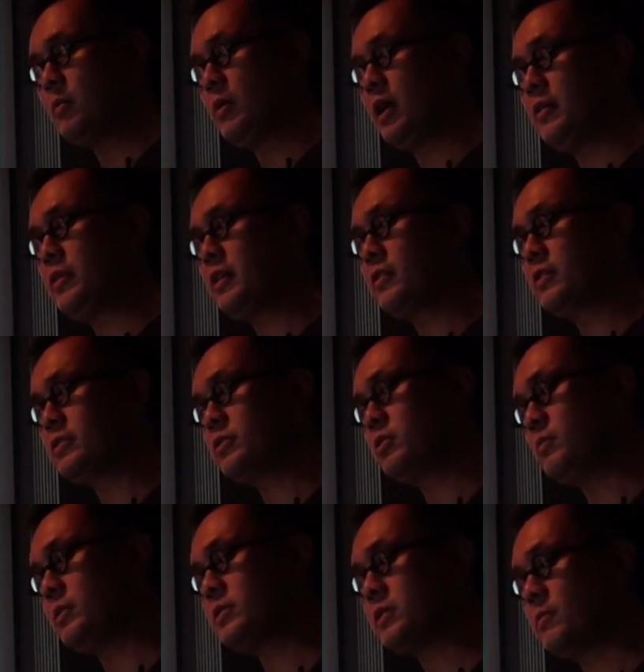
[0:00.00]
But I think this
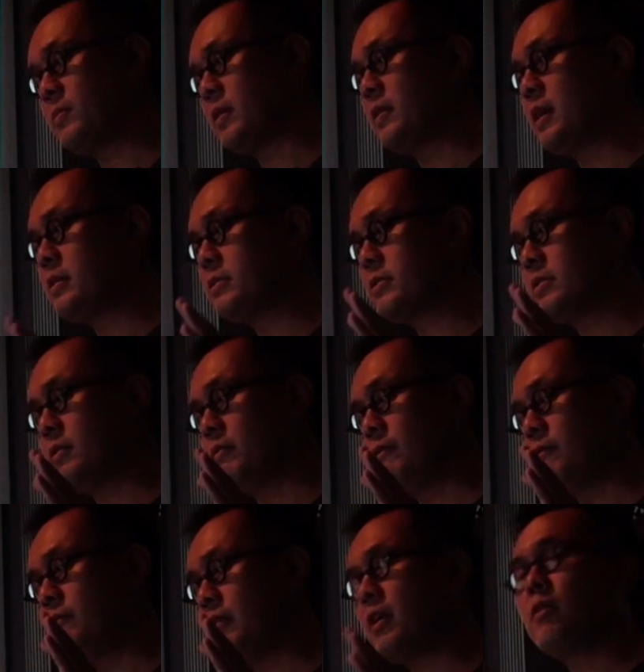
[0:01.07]
could be something that's
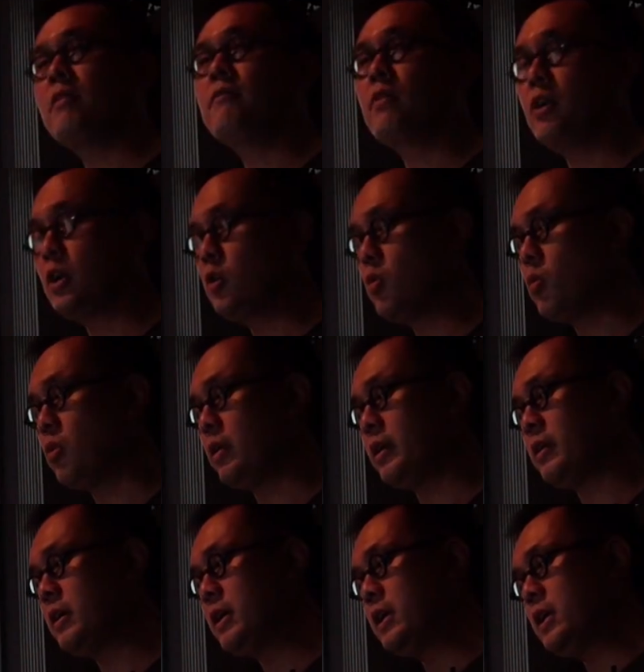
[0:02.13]
very, very cool.
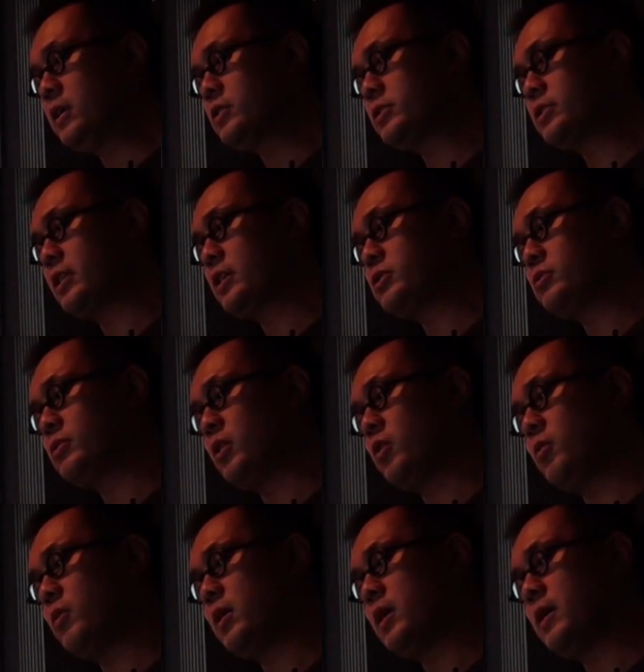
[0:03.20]
And just to let you
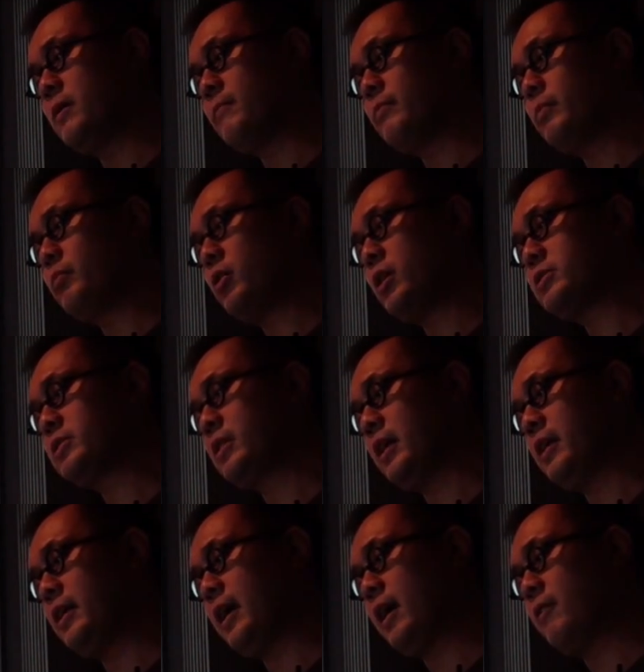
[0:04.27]
know, um,
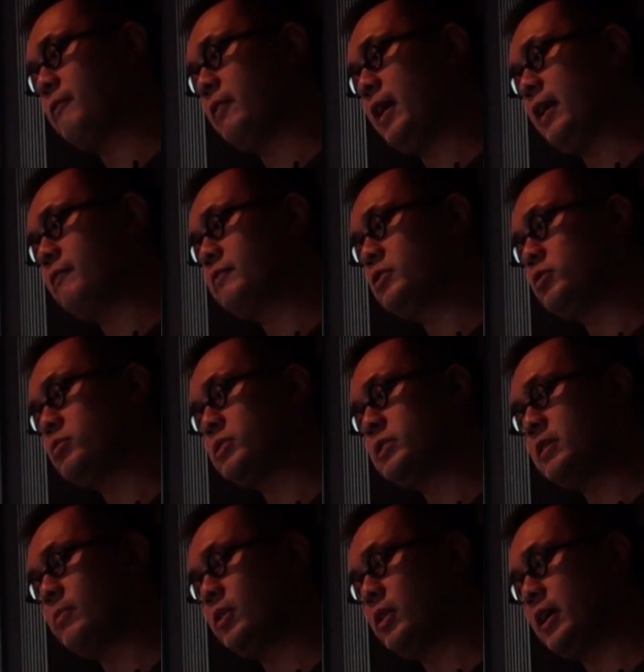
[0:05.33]
prostaglandin alpha F2
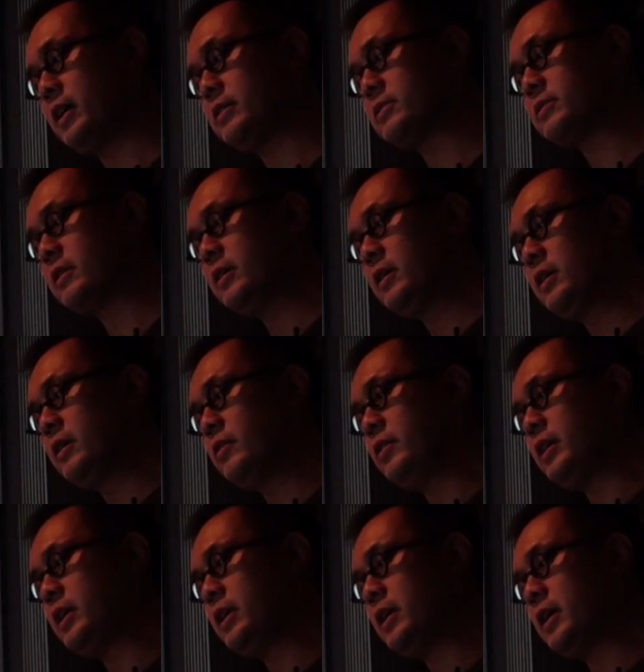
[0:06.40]
stimulates
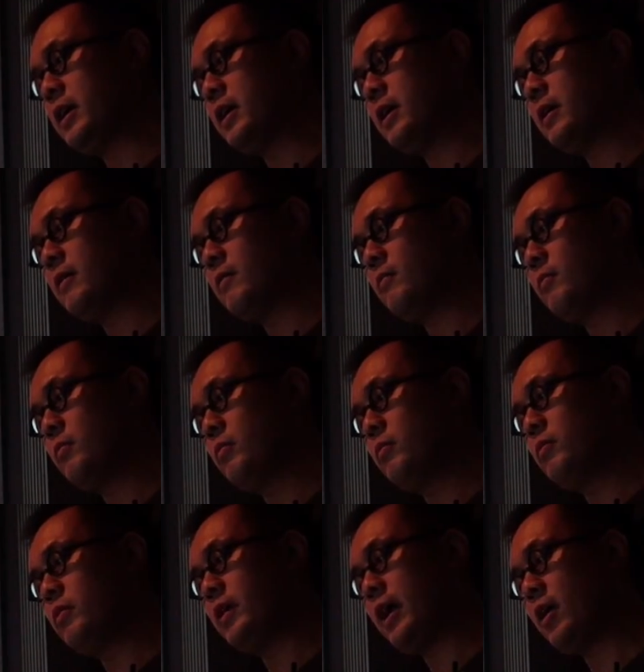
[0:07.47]
the uh,
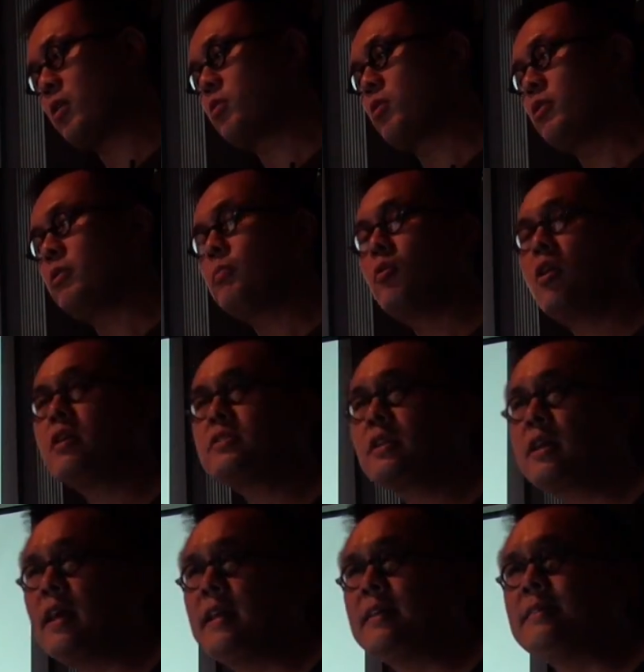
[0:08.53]
the hair growth in
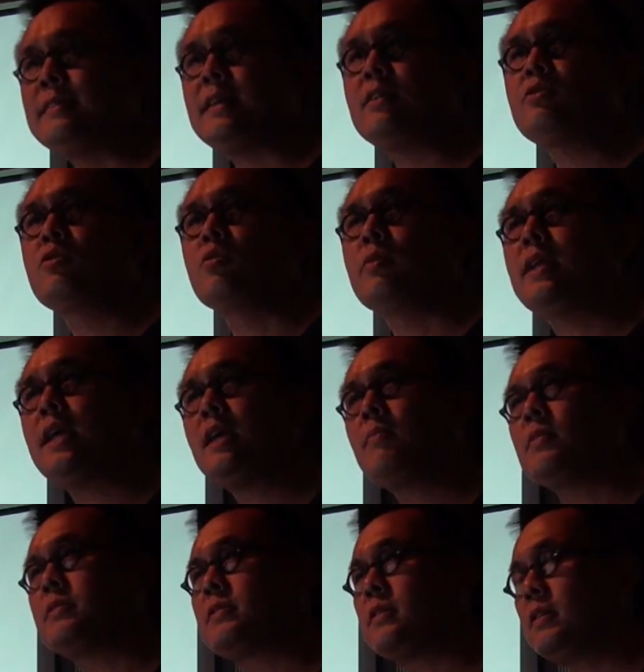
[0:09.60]
prostaglandin D2
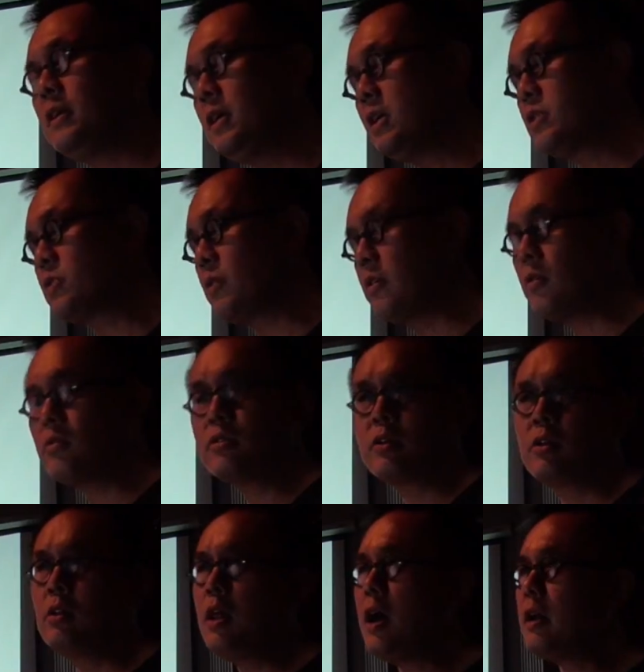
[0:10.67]
inhibits it. So there is
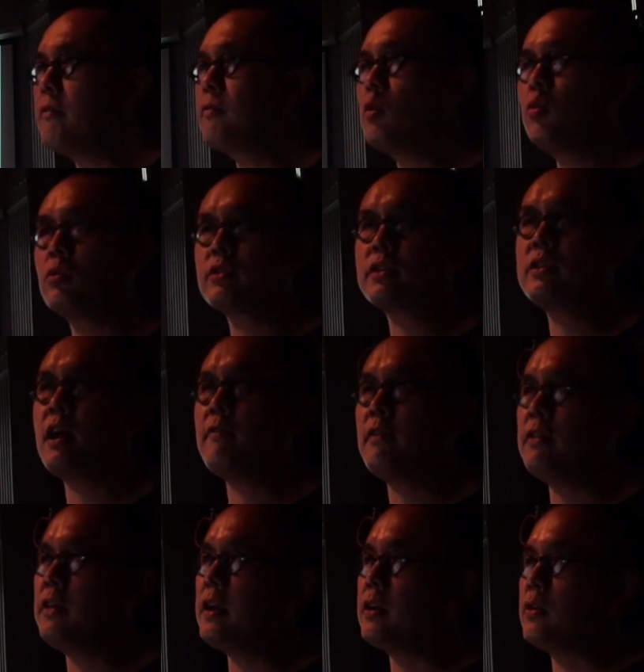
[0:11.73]
a lot of cool stuff,
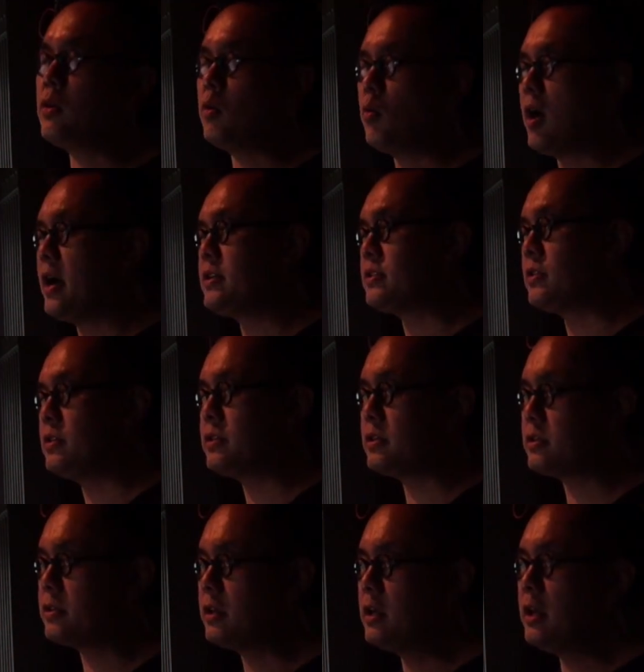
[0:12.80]
I think, in the horizon. This
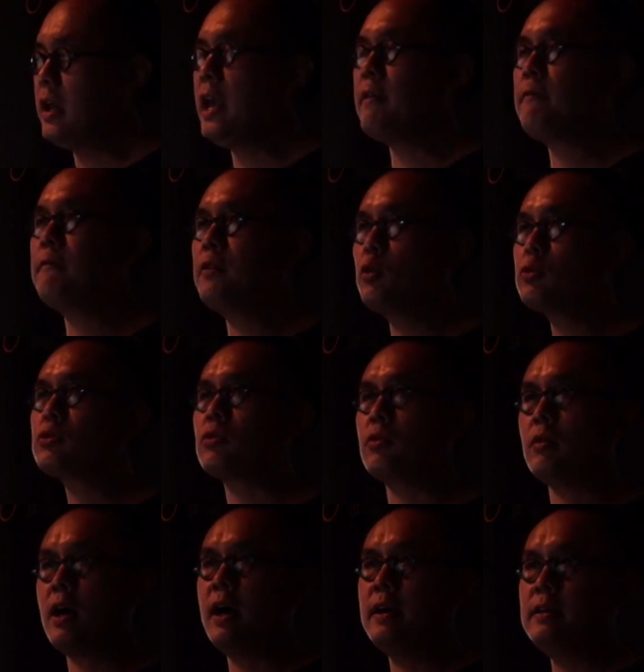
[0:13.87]
is a
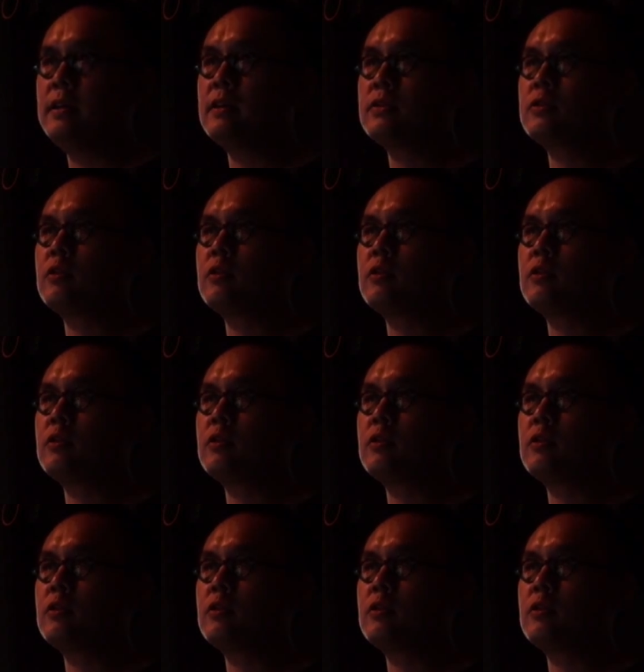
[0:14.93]
future idea.